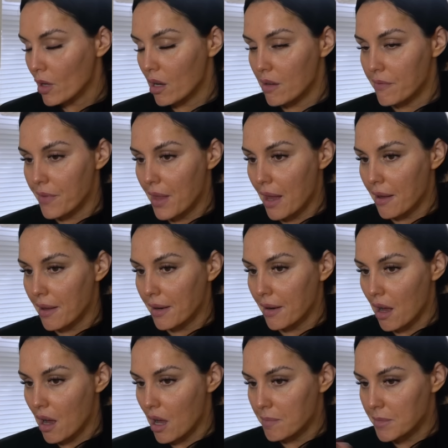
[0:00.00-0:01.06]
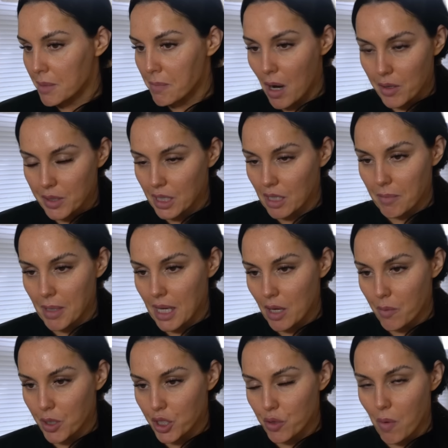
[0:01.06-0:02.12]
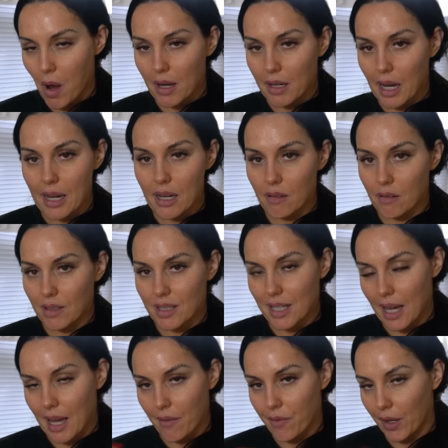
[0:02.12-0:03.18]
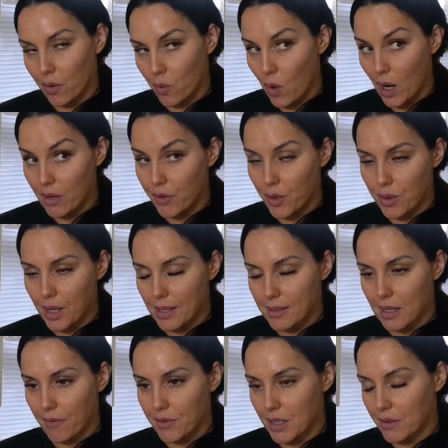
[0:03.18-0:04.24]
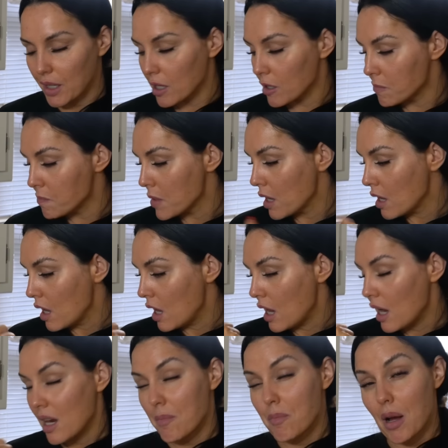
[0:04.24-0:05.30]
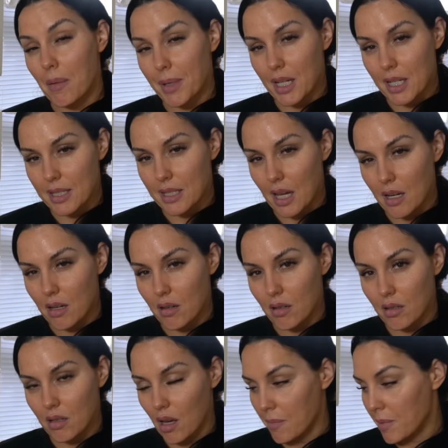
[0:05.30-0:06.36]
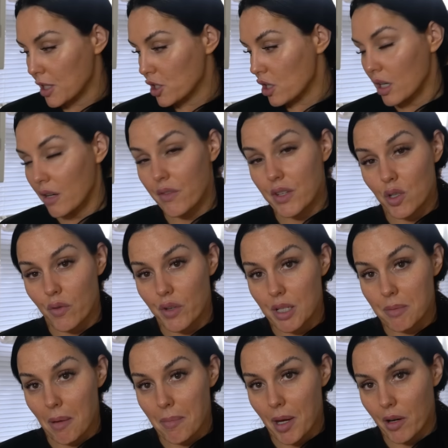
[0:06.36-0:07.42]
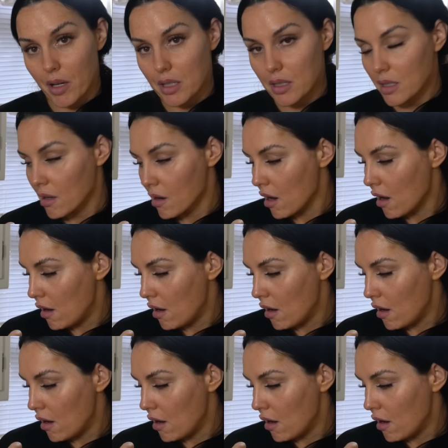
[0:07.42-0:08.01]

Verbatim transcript: and then um, tomorrow's gonna be eat what you want night, because I have like quite a few things left in there, and I'm probably gonna send a big chunk of this over to my parents,